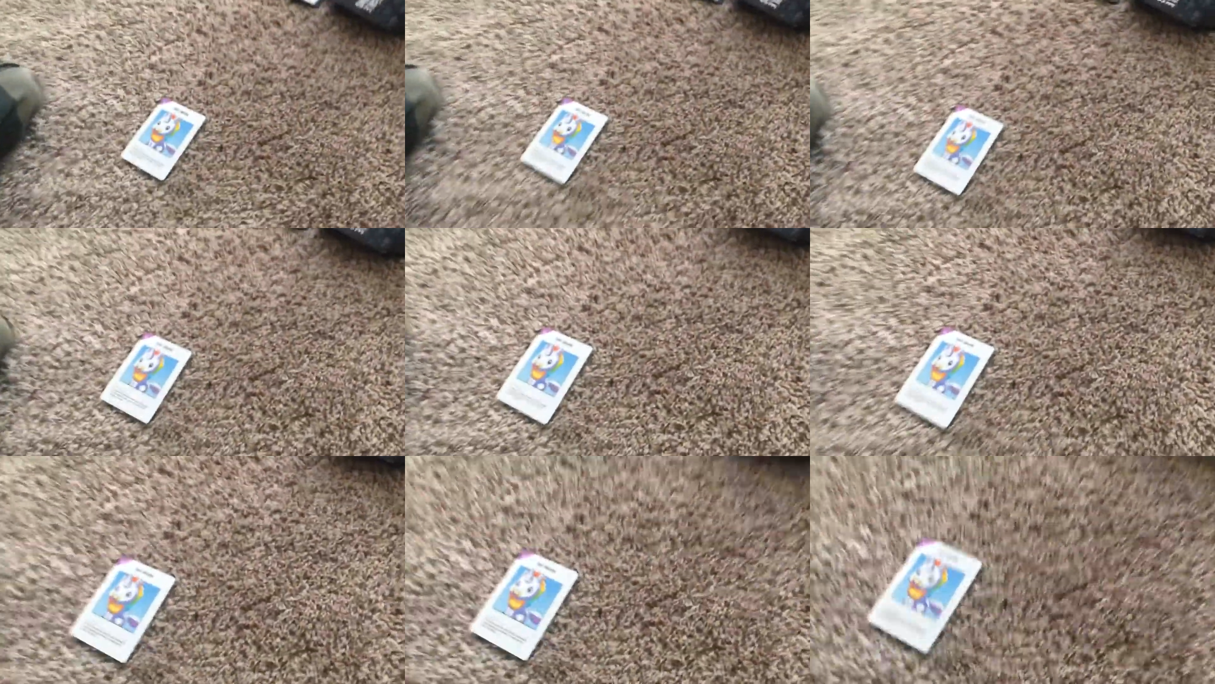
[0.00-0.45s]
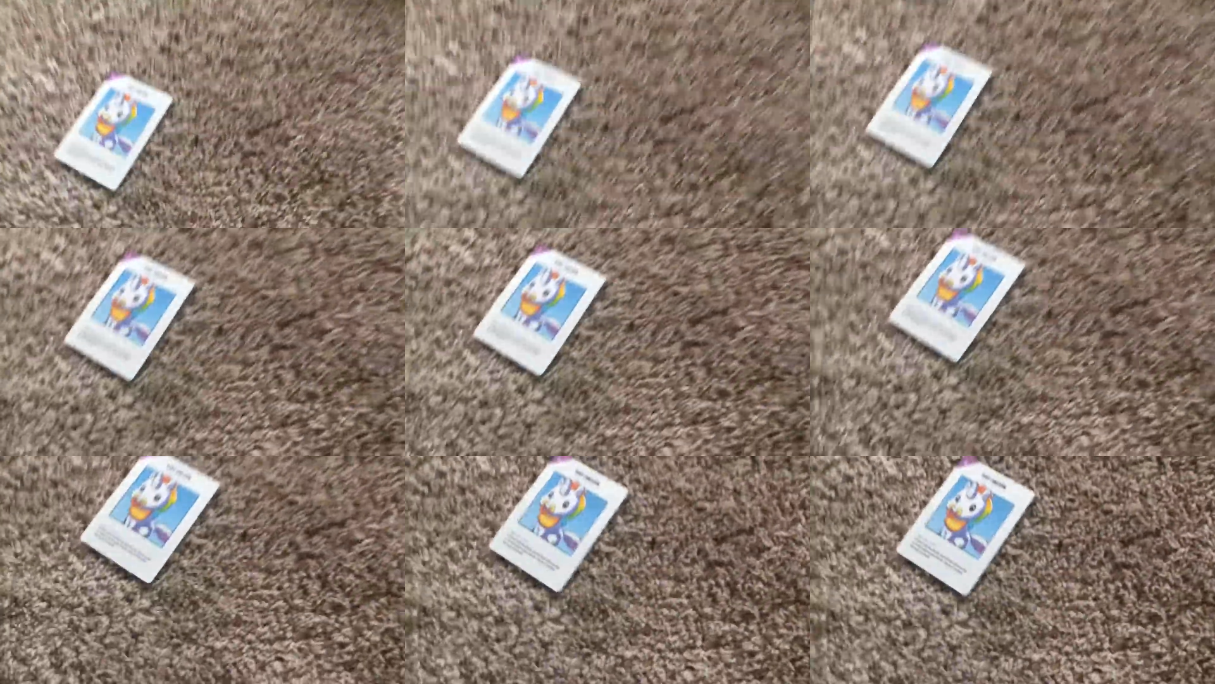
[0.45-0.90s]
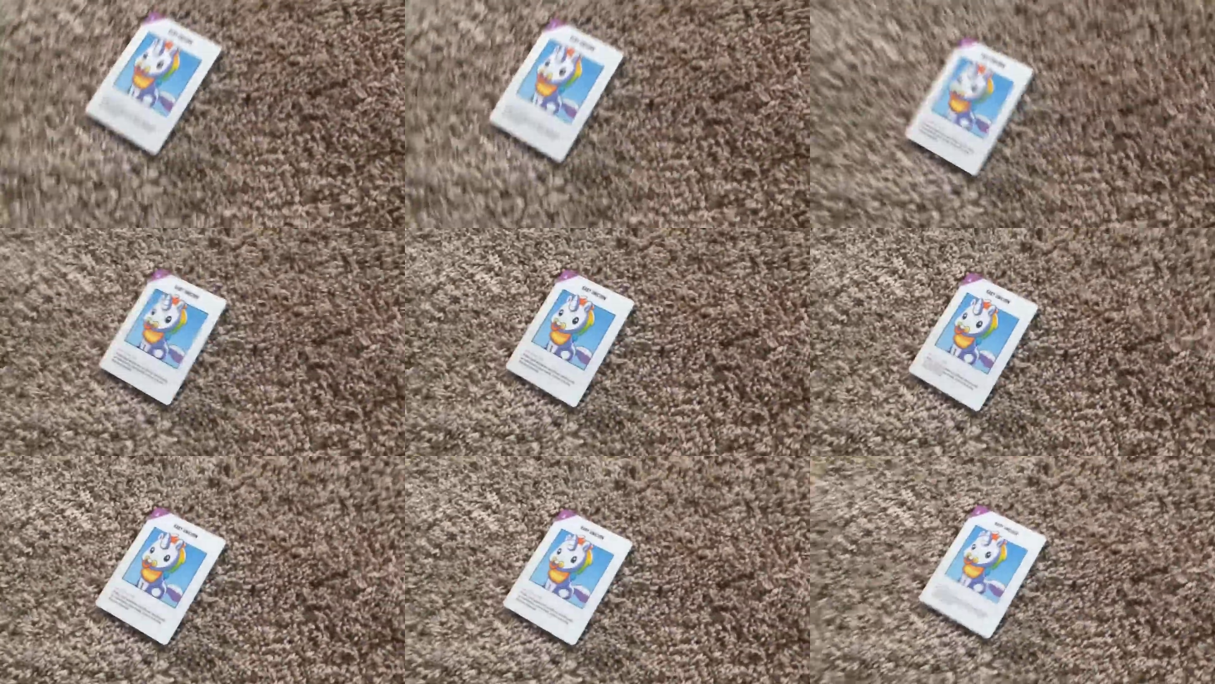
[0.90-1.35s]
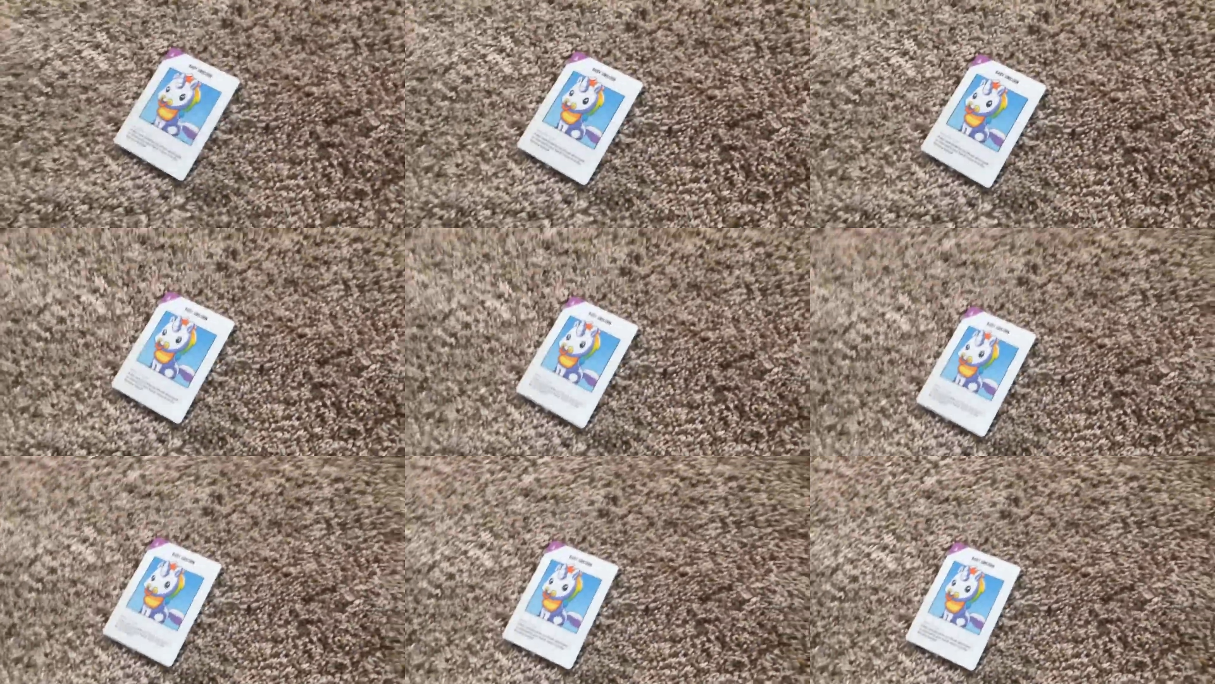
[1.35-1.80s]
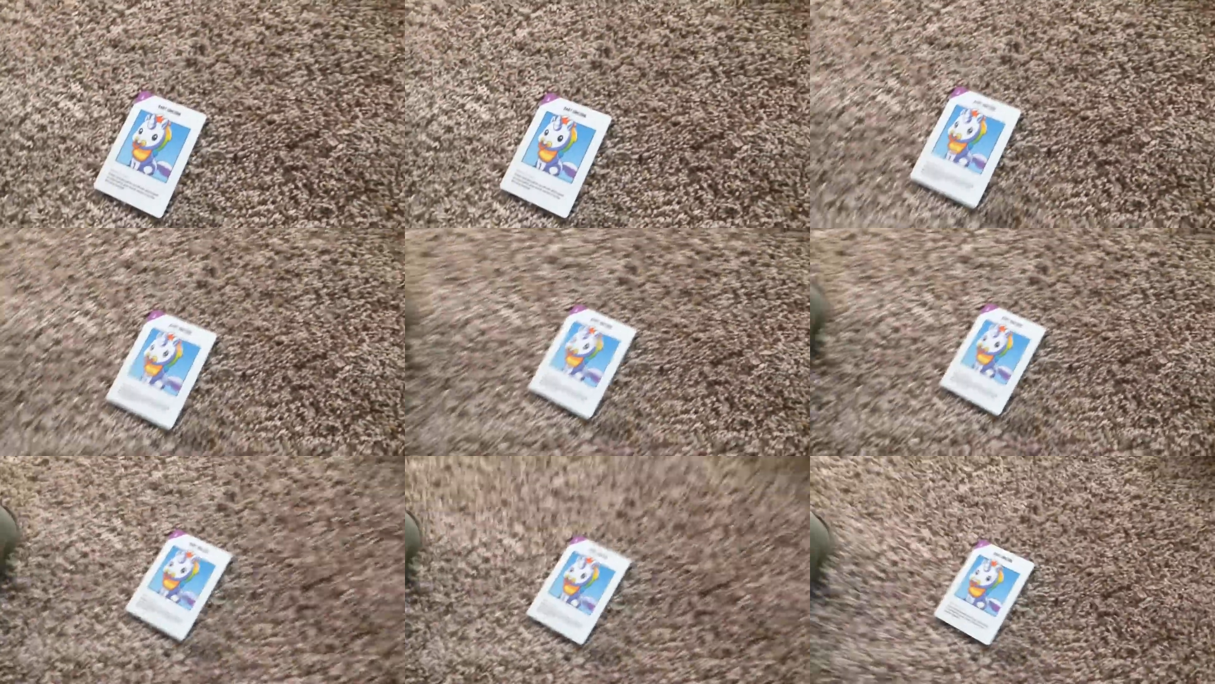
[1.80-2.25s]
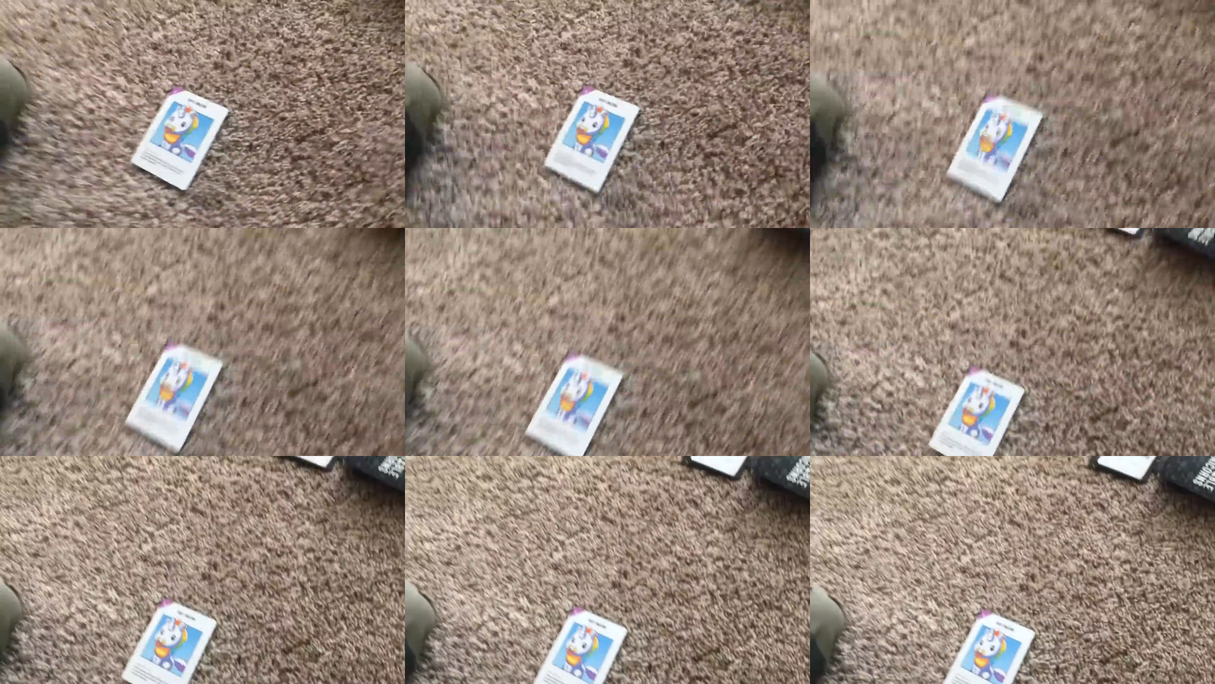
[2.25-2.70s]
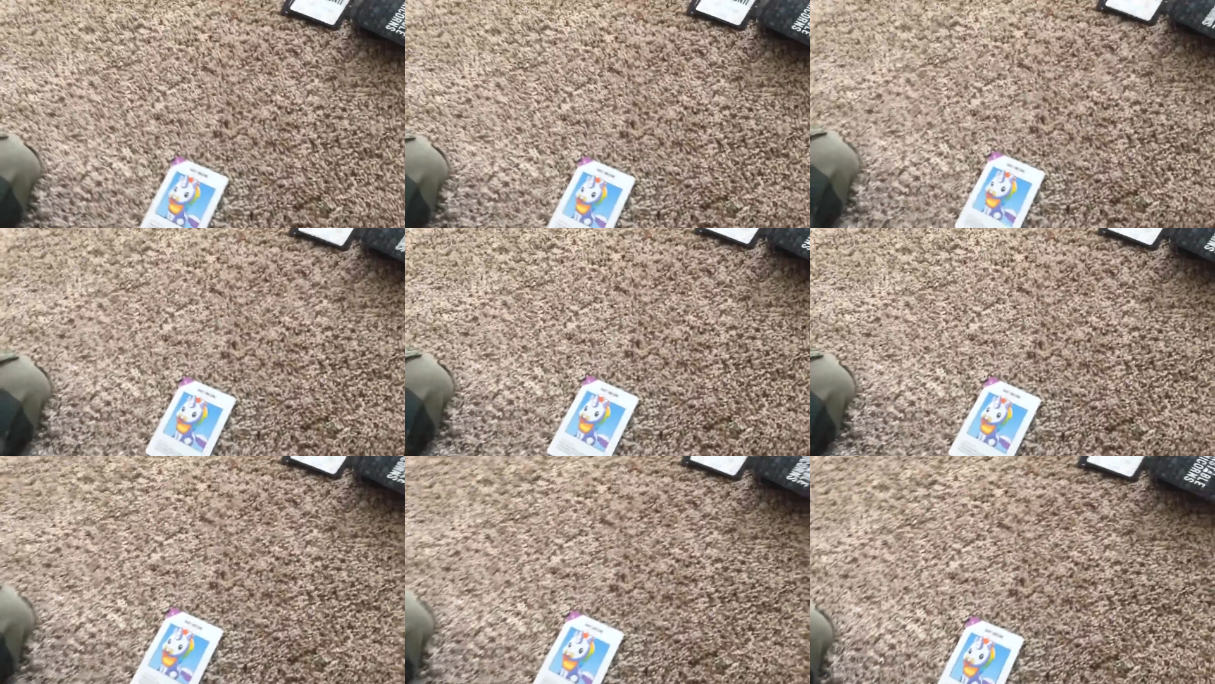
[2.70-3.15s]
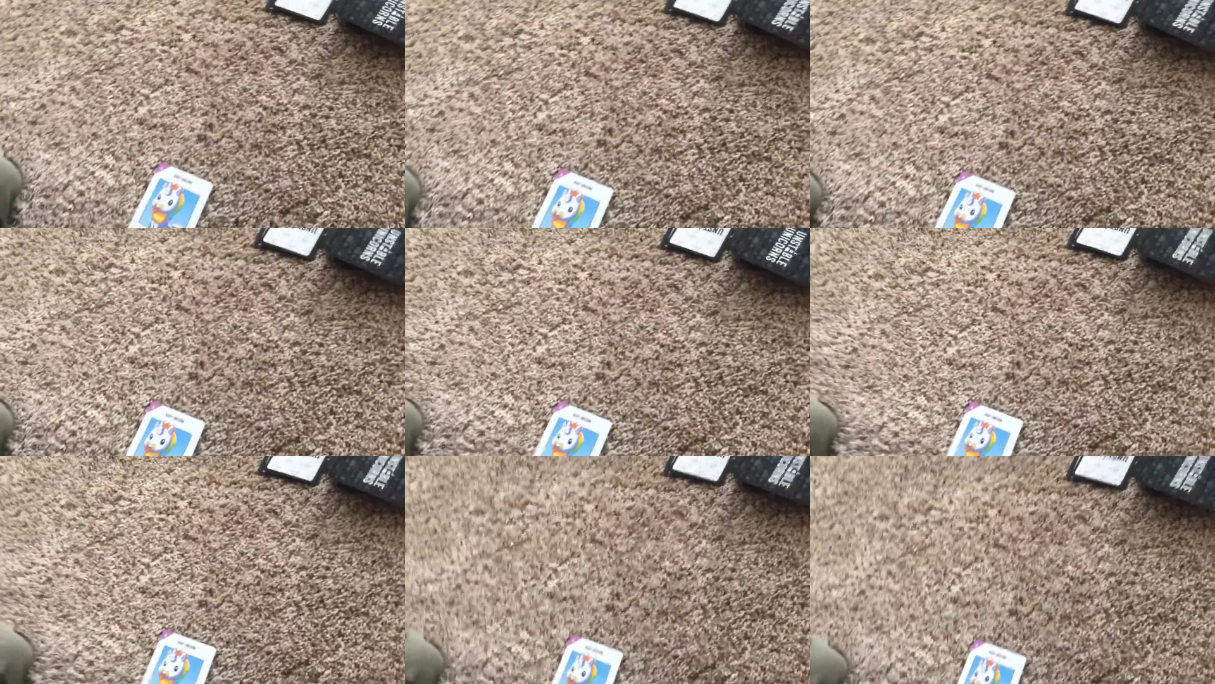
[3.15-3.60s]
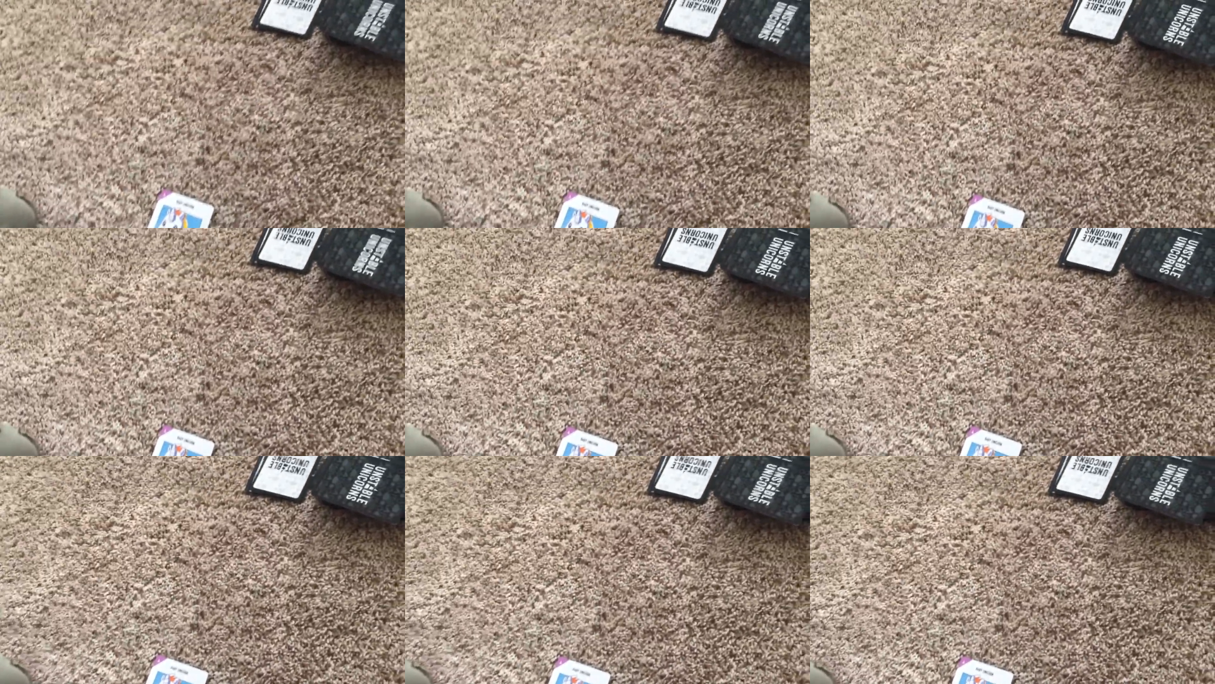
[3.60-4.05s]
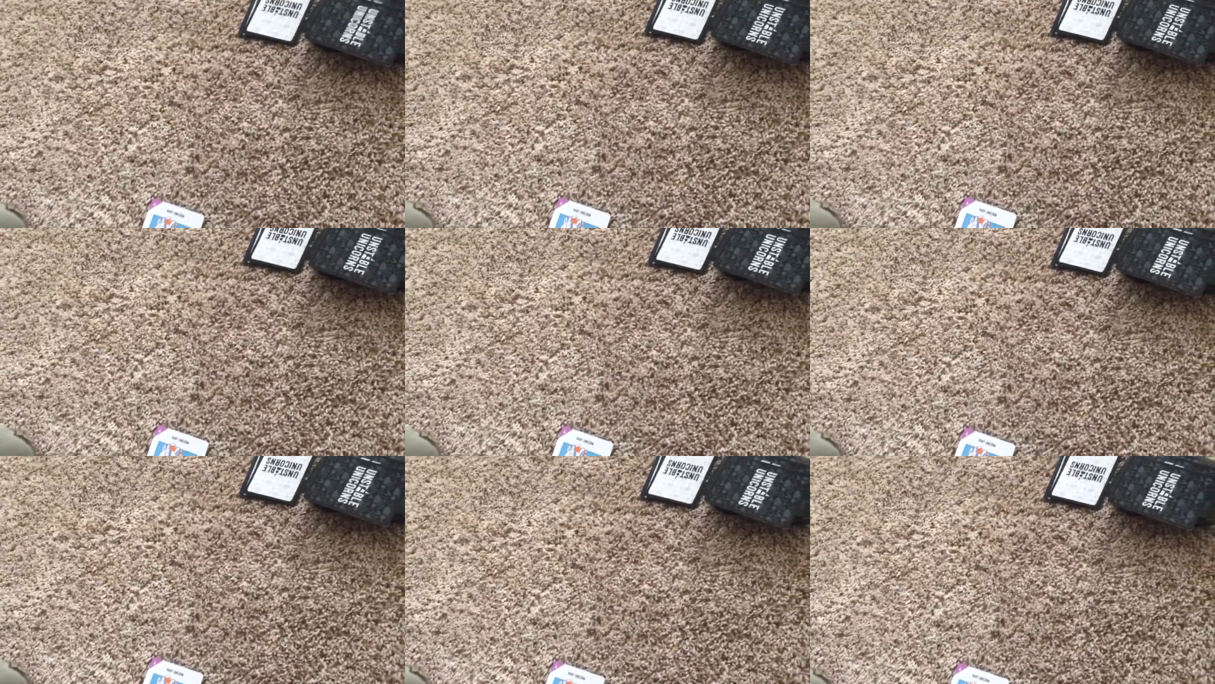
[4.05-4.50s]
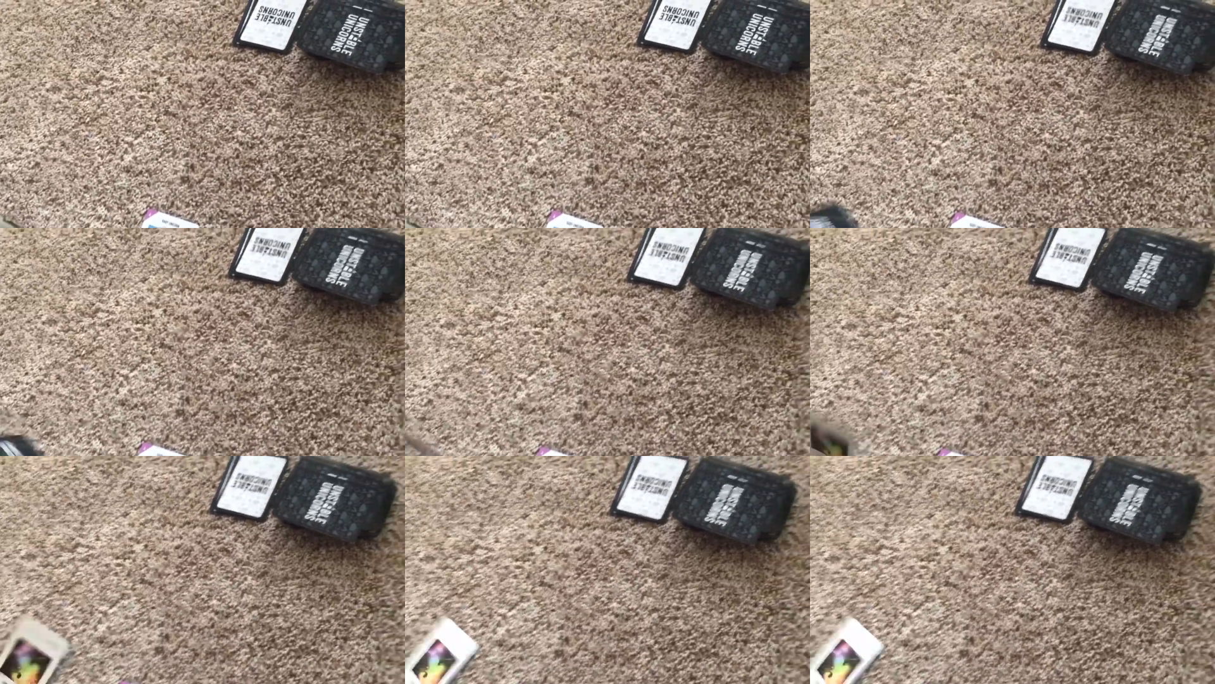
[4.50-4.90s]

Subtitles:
(no speaker visible)